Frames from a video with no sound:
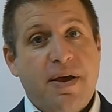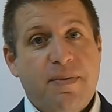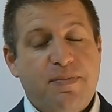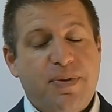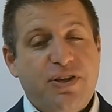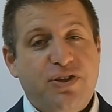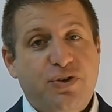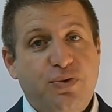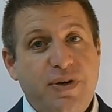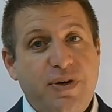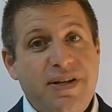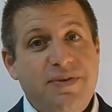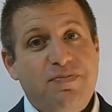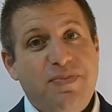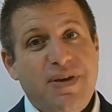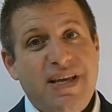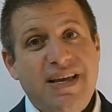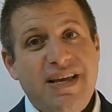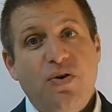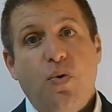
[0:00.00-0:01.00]

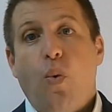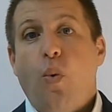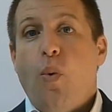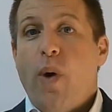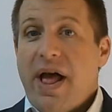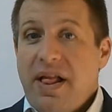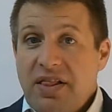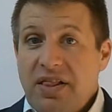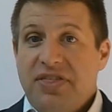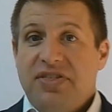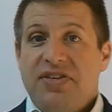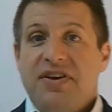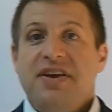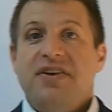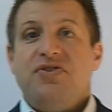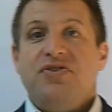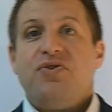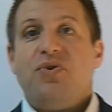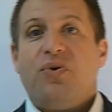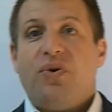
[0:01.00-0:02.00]
being wealthy
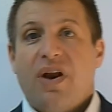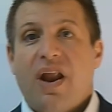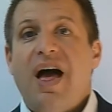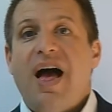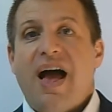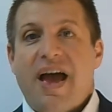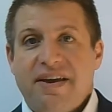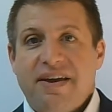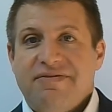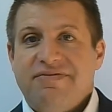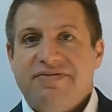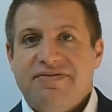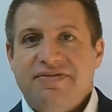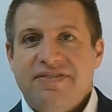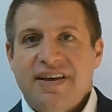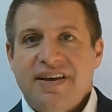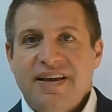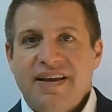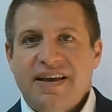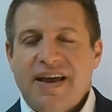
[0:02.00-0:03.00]
in your life
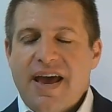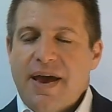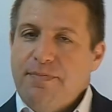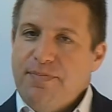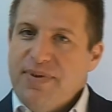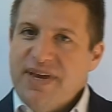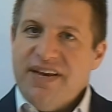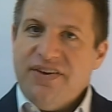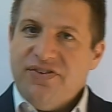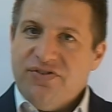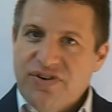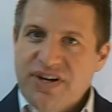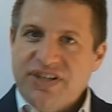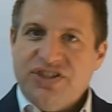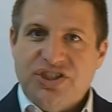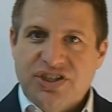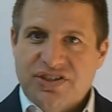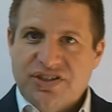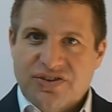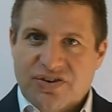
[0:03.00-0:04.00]
and being
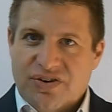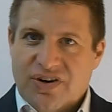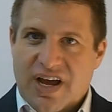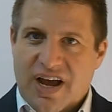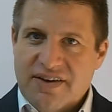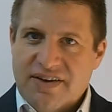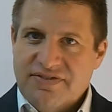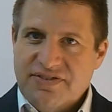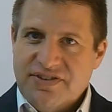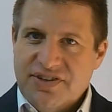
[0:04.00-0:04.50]
rich in your life.